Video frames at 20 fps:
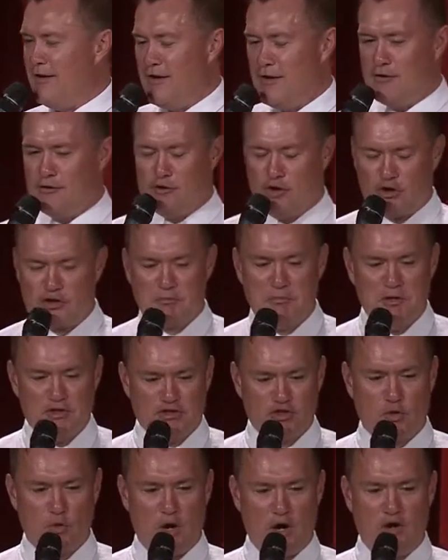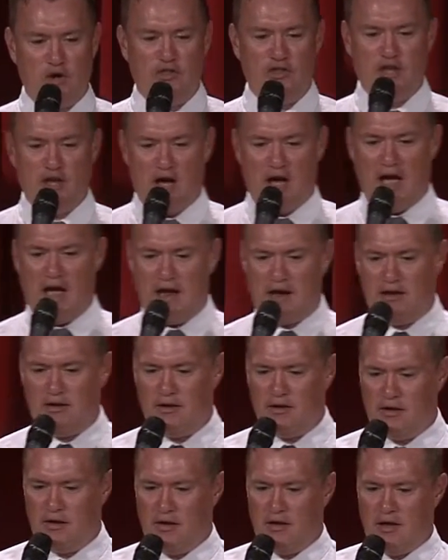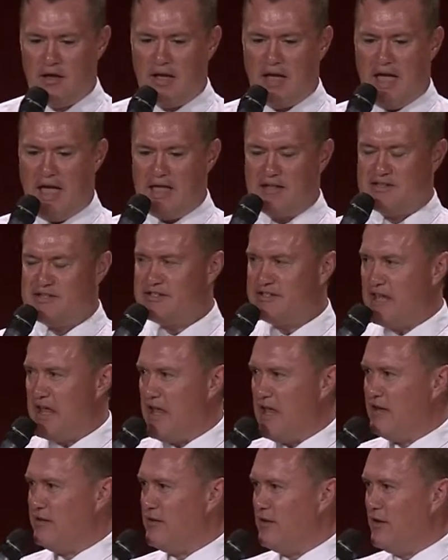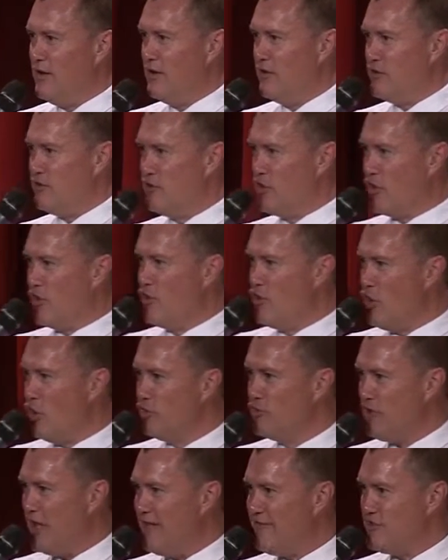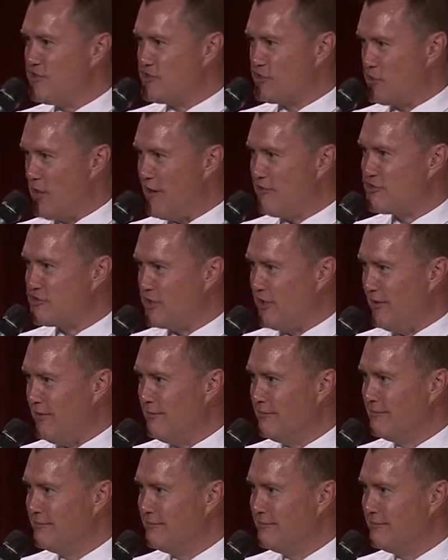looked me square in the eye and said, "You're no David Zarefsky."